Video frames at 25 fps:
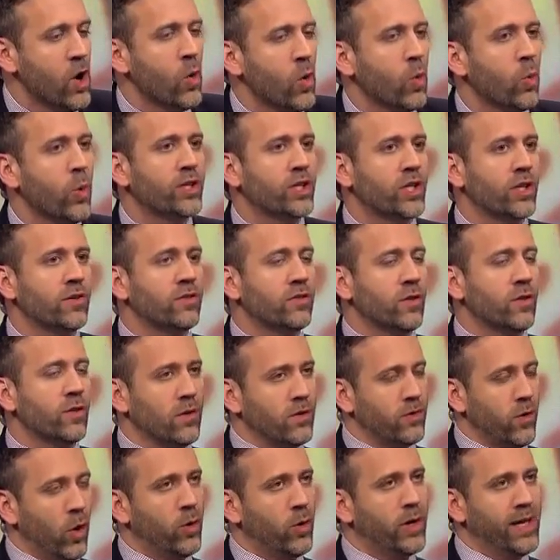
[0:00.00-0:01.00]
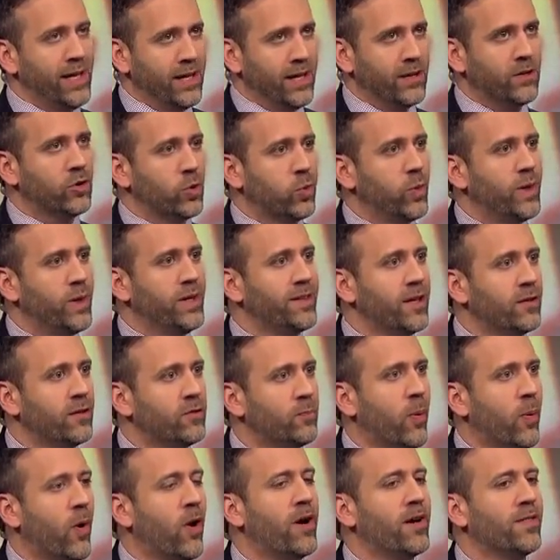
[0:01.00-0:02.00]
which is, though he didn't tweet this
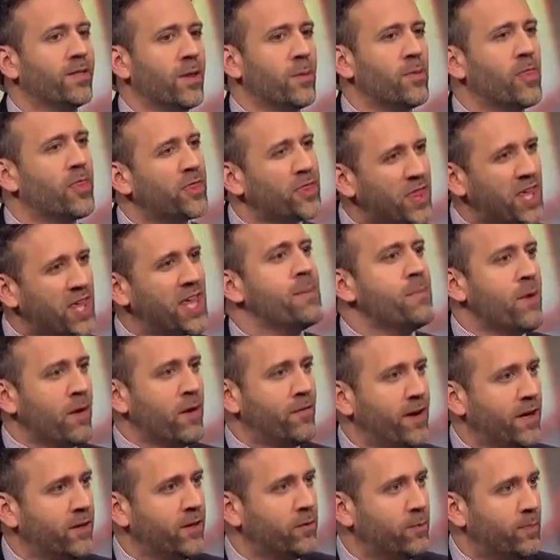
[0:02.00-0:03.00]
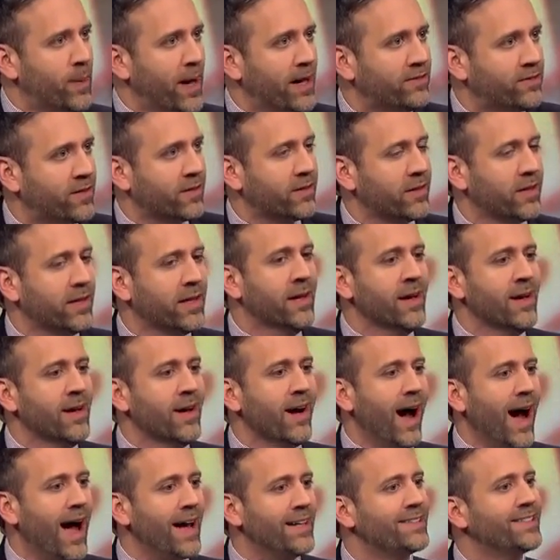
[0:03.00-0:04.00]
part, the theme of it is basically,
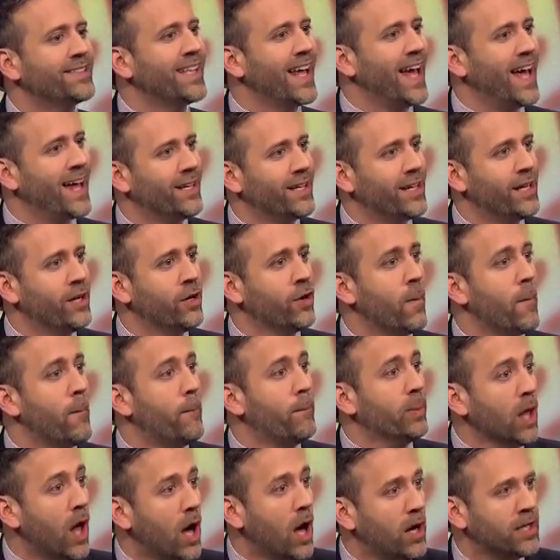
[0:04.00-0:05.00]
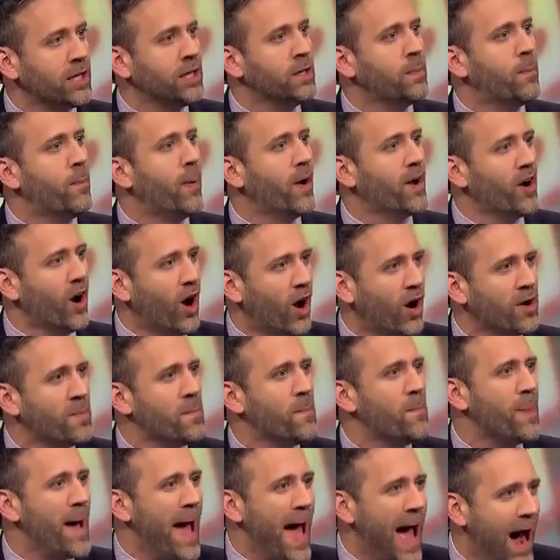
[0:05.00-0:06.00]
I stand here bloodied but
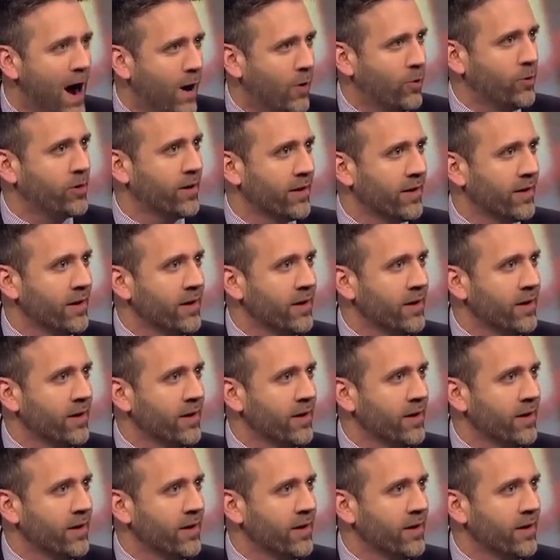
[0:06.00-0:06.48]
unbowed.